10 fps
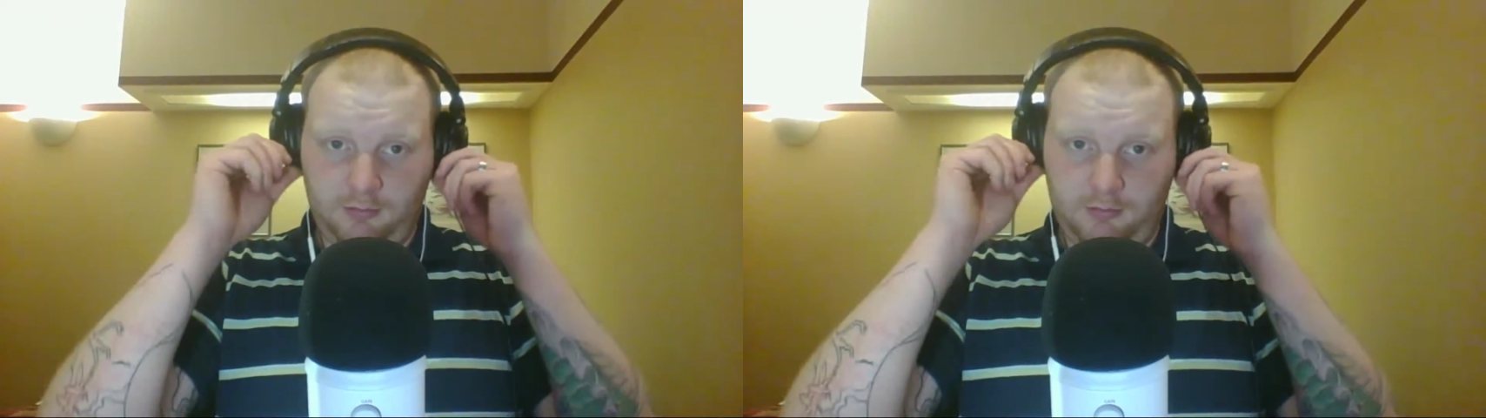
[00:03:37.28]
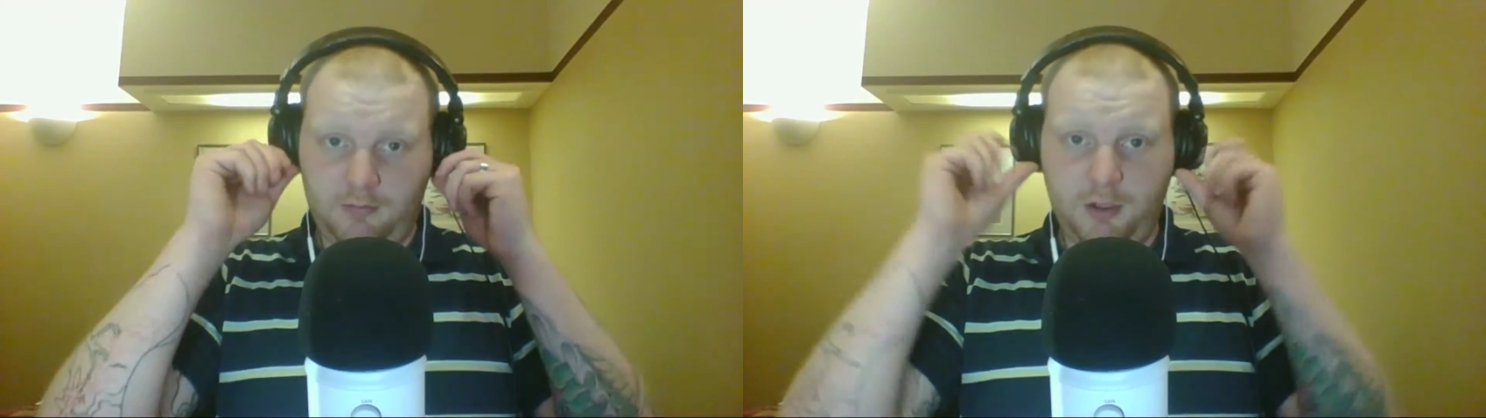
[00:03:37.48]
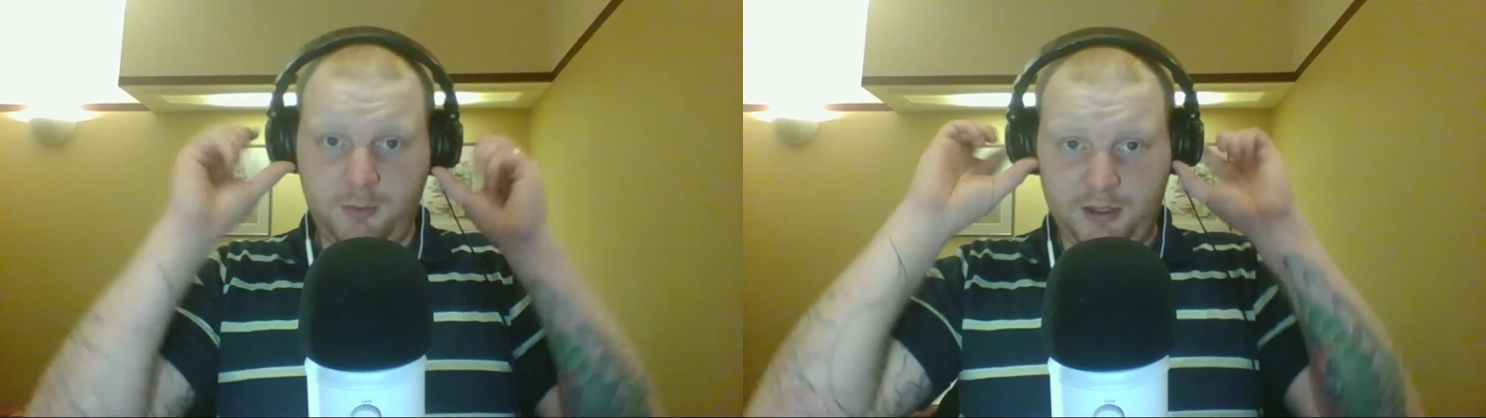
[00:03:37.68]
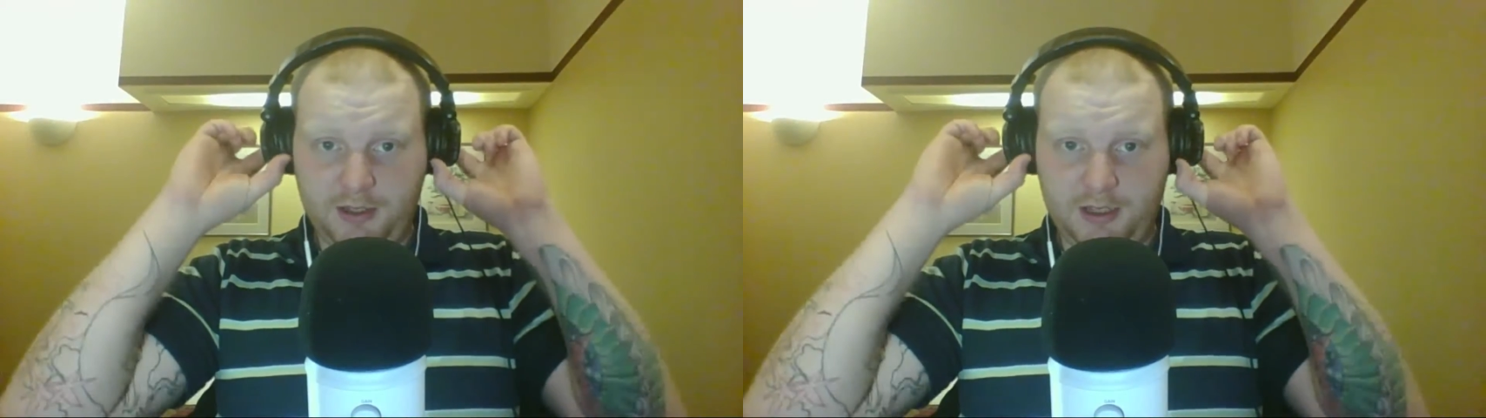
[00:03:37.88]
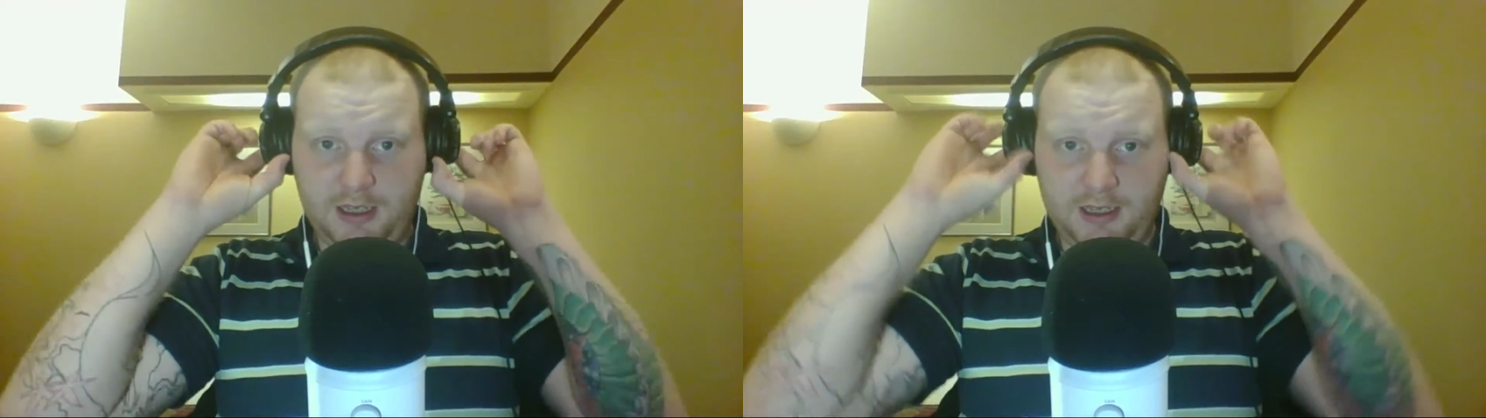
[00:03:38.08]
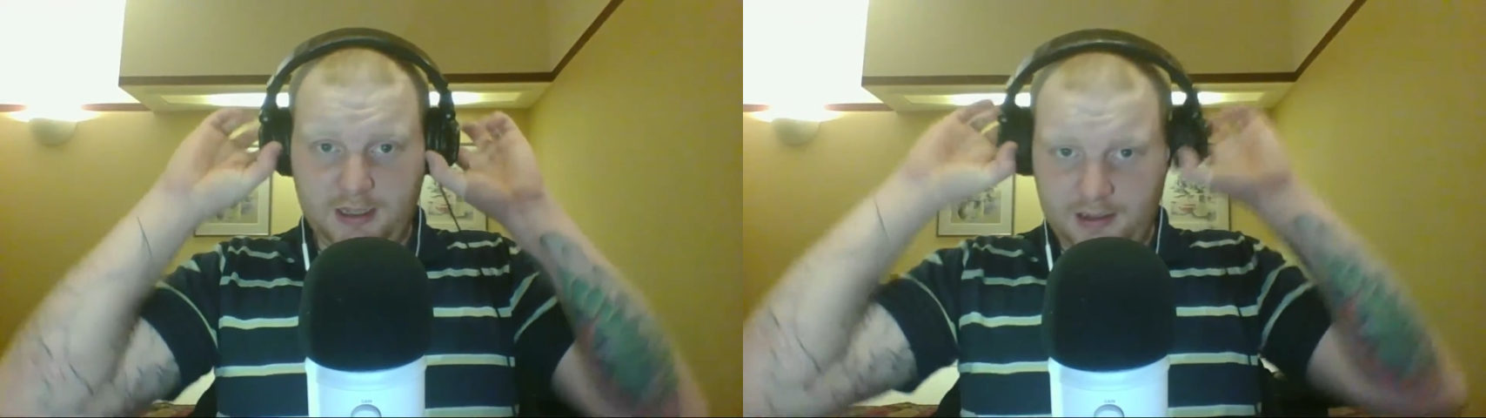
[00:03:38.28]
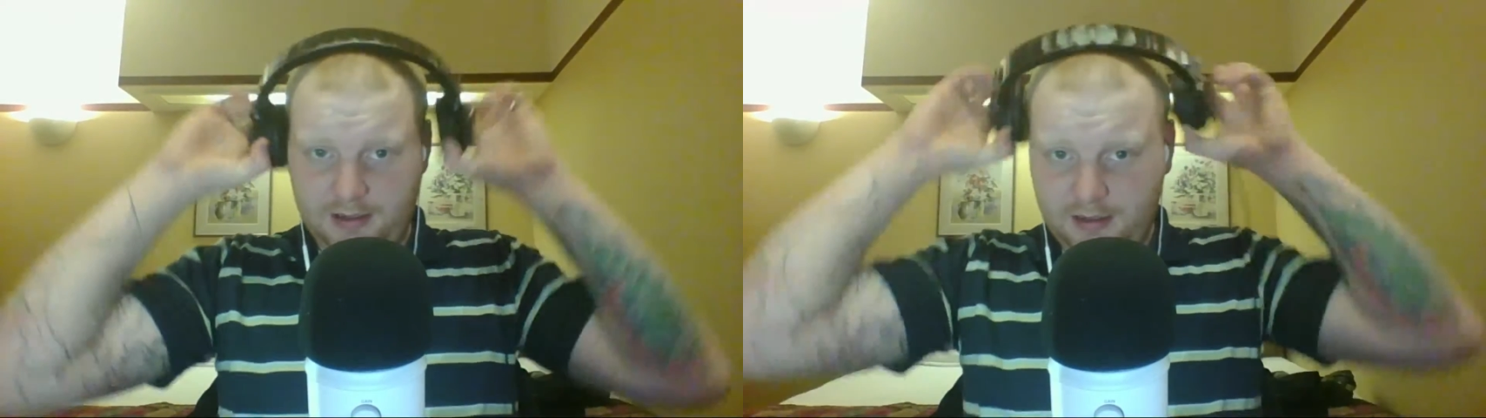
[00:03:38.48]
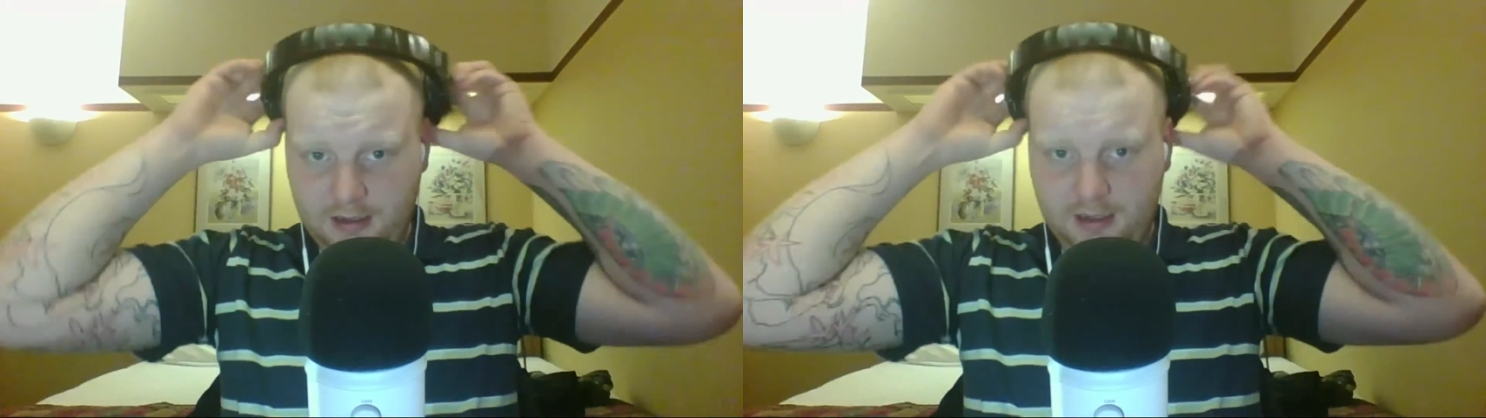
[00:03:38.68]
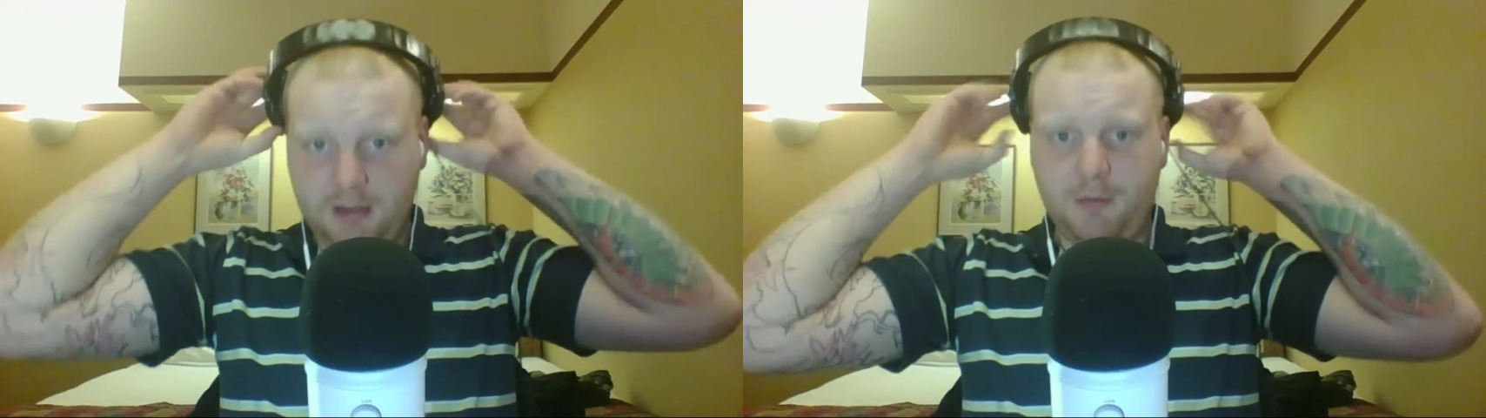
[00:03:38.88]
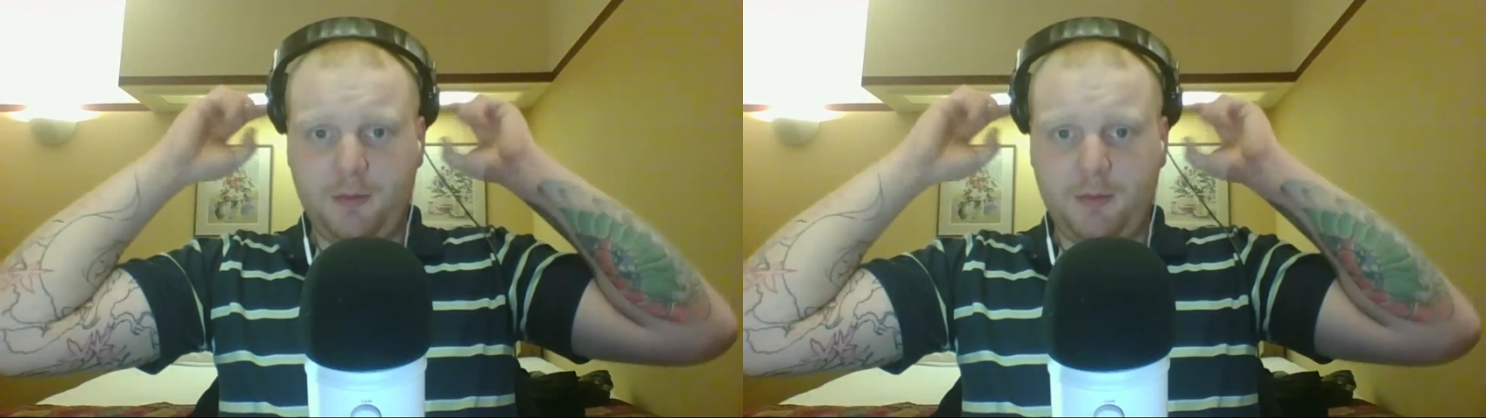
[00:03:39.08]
Not because of these, but